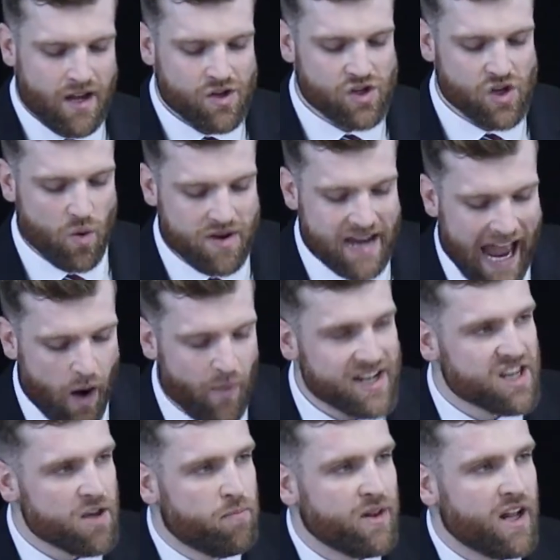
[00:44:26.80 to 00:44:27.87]
So now
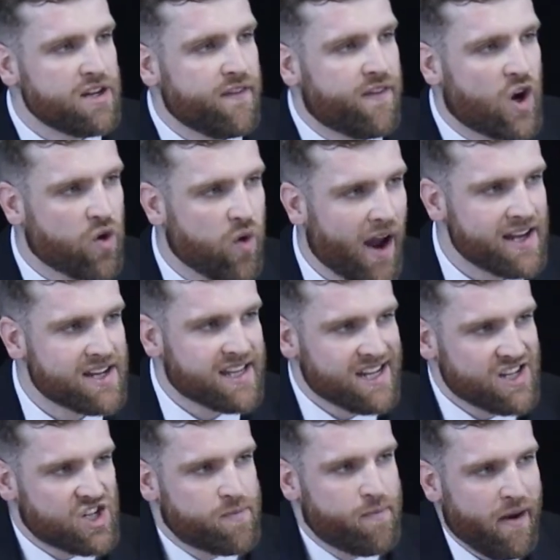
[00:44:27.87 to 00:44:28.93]
it's the blood of Christ
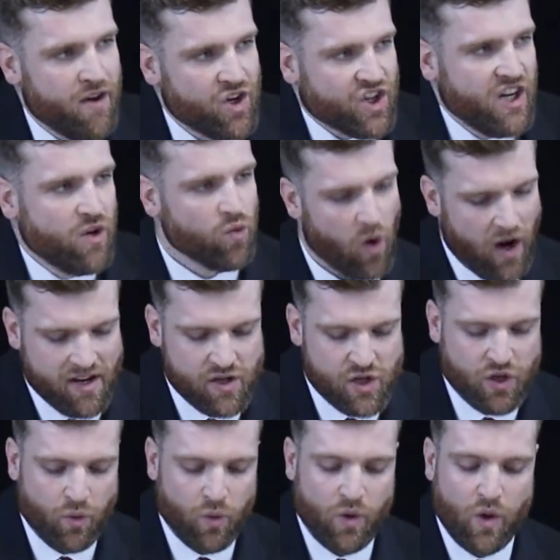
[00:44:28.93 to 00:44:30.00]
that spiritually
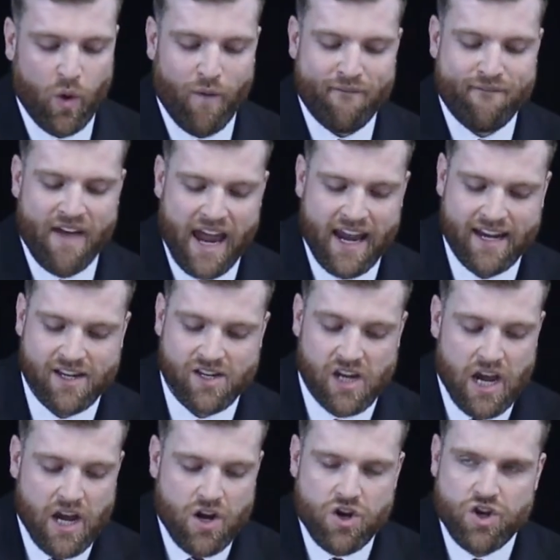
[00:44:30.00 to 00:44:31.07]
runs through your veins,
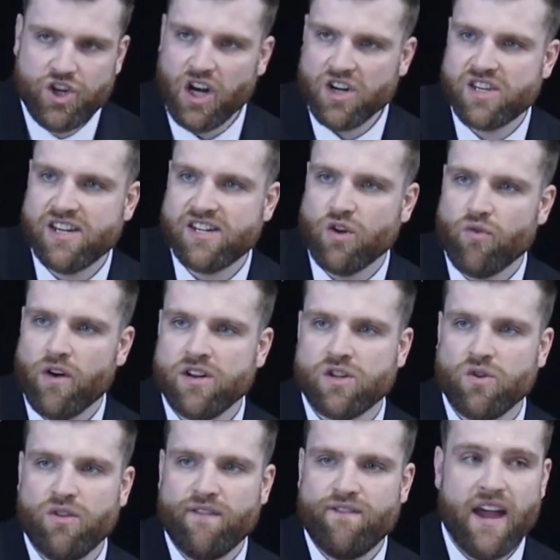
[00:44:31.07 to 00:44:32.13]
just as it runs
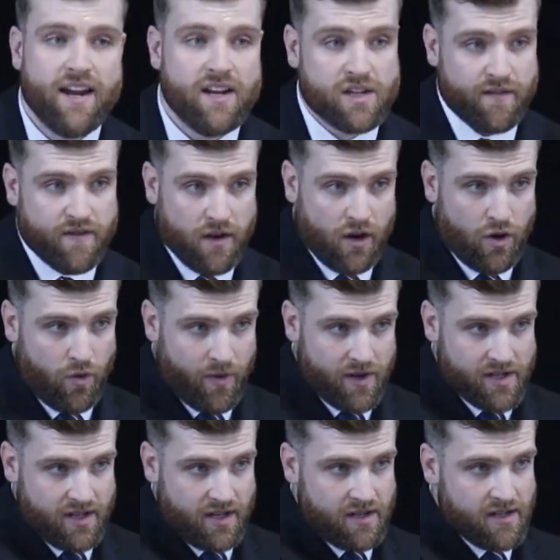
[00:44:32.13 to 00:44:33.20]
through the veins of the
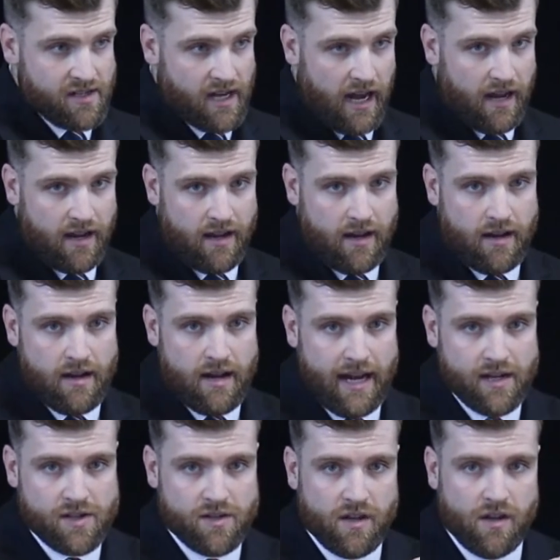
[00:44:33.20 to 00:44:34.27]
Christian sat
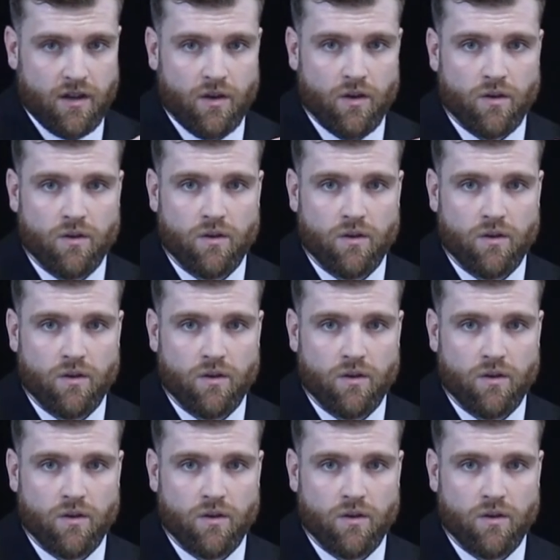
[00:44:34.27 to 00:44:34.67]
next to you.